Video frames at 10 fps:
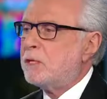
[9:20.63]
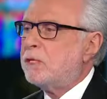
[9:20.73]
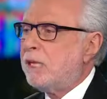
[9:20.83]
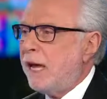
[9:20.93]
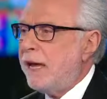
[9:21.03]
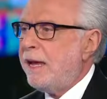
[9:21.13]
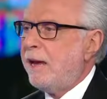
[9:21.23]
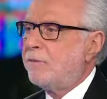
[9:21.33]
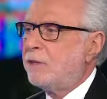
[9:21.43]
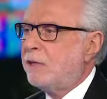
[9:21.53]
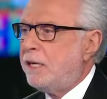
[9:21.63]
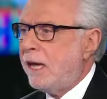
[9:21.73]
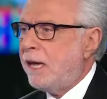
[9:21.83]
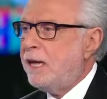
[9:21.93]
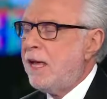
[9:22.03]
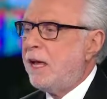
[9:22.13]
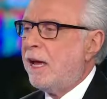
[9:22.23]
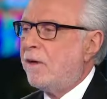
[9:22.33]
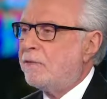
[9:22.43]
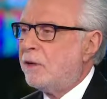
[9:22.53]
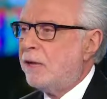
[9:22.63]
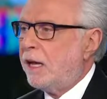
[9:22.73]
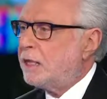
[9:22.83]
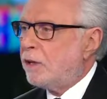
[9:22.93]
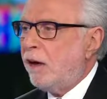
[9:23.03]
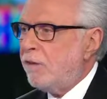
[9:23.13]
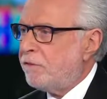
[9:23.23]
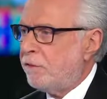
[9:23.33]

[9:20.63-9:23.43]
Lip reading: day after day after day? It's awful.